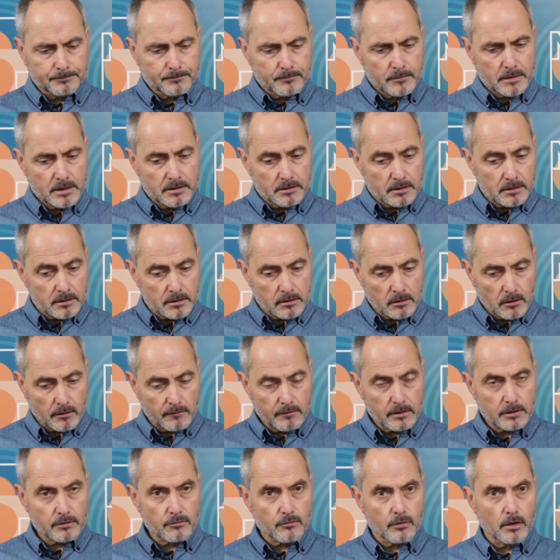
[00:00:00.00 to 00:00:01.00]
This is
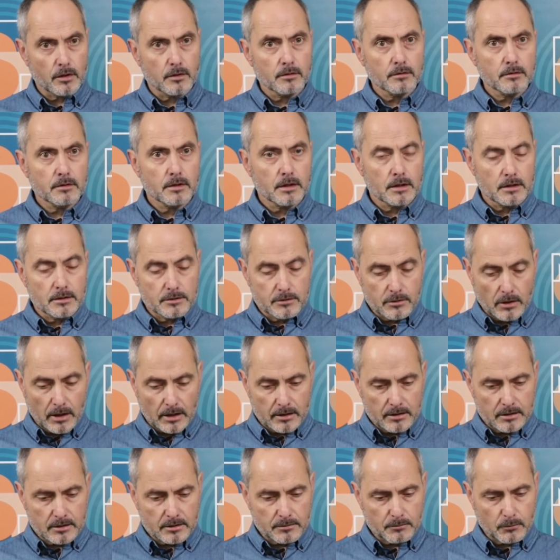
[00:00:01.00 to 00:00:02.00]
Lovat Road in
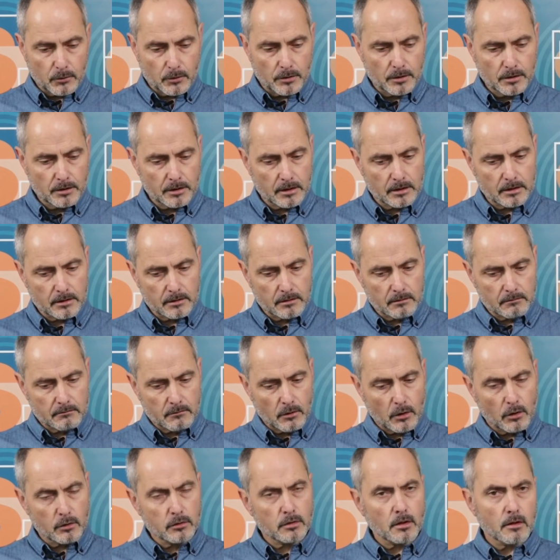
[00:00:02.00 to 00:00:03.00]
Johannesburg, and
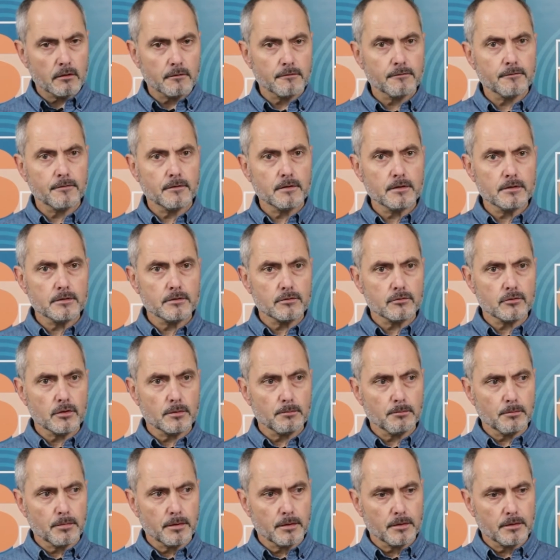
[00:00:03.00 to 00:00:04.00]
on our first
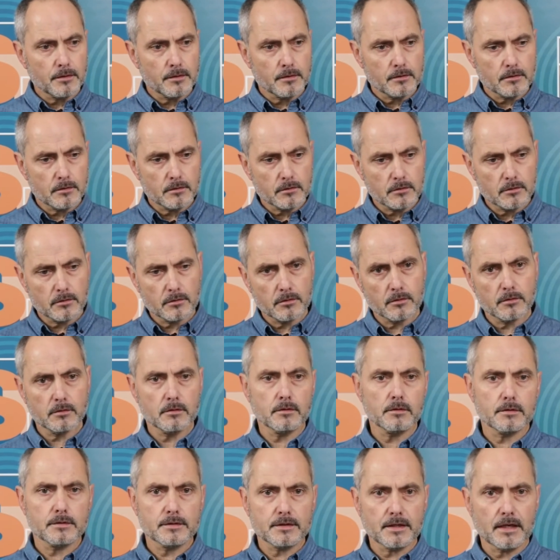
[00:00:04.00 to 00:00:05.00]
trip
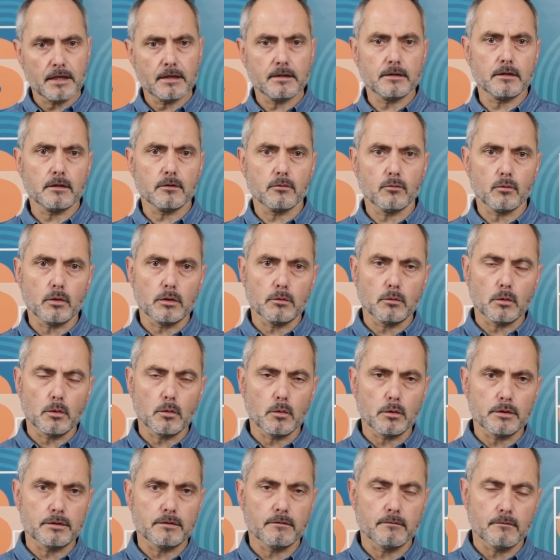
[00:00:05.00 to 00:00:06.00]
to Sandton, when
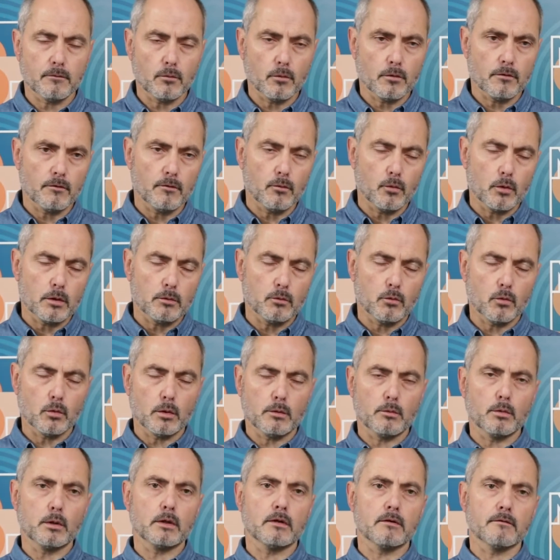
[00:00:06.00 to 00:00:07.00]
we
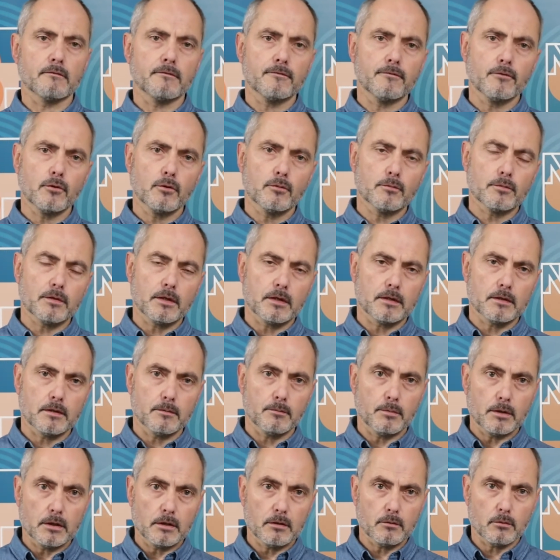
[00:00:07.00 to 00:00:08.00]
were informed that the
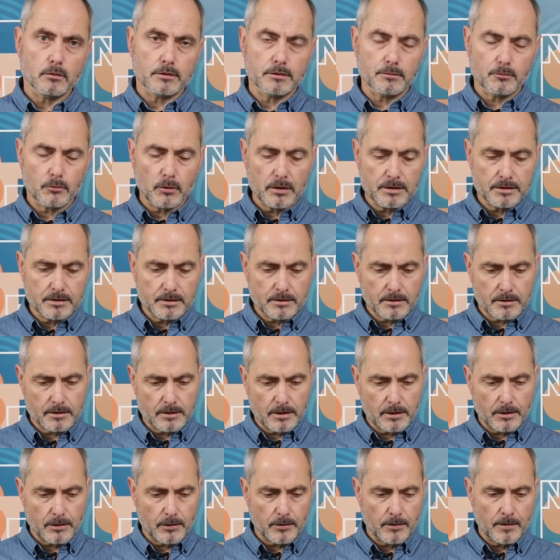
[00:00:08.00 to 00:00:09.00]
beetle was present
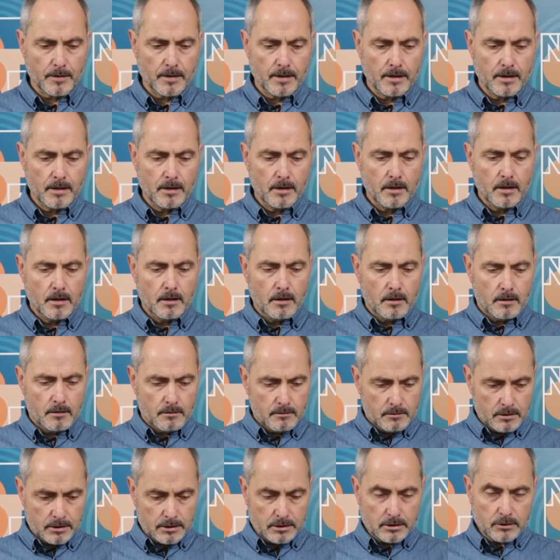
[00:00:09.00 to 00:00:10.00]
there,
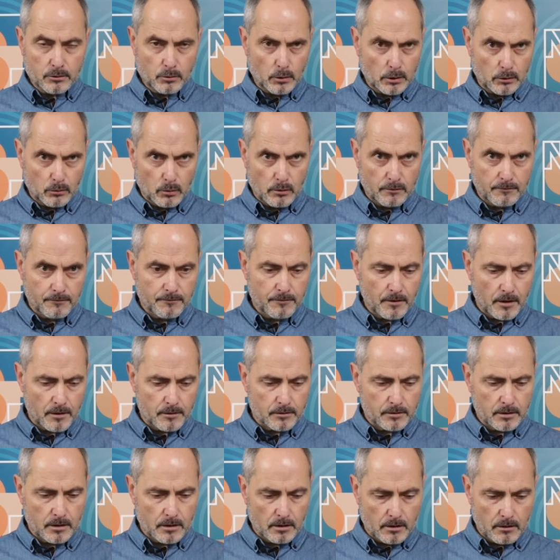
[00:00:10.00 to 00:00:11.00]
this is what we
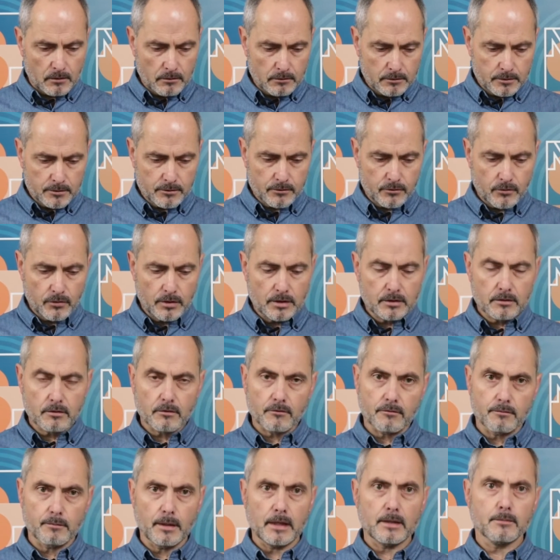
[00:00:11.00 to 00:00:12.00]
found, a whole street
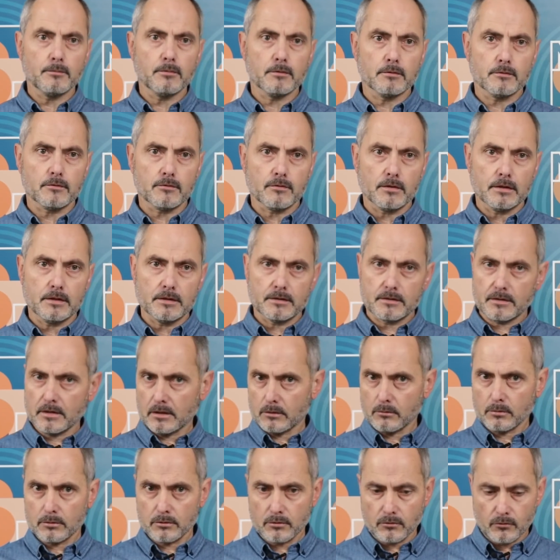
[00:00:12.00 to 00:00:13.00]
of maple trees
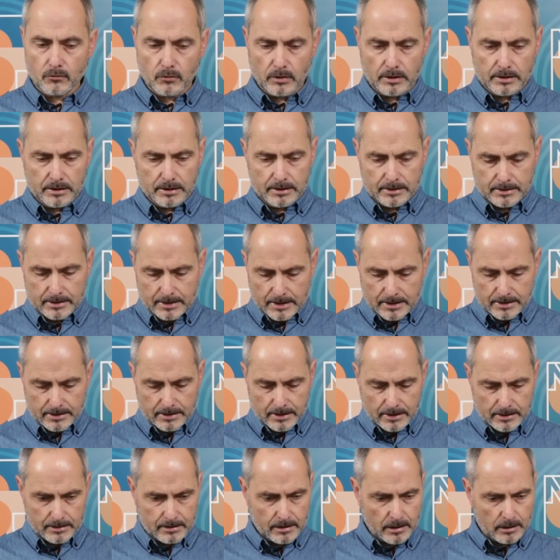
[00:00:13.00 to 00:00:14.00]
that was already dead
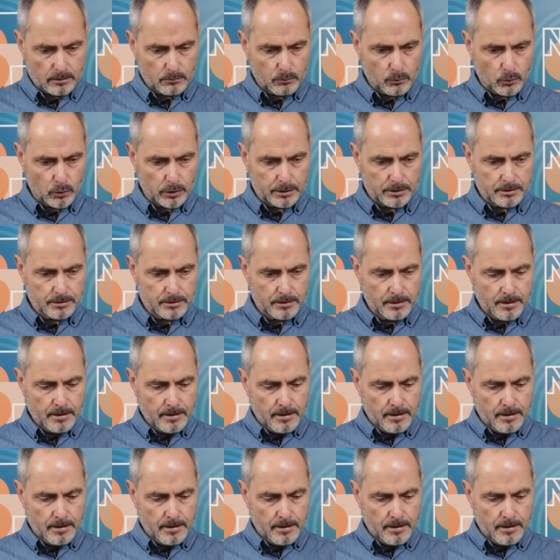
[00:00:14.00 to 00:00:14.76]
at that point.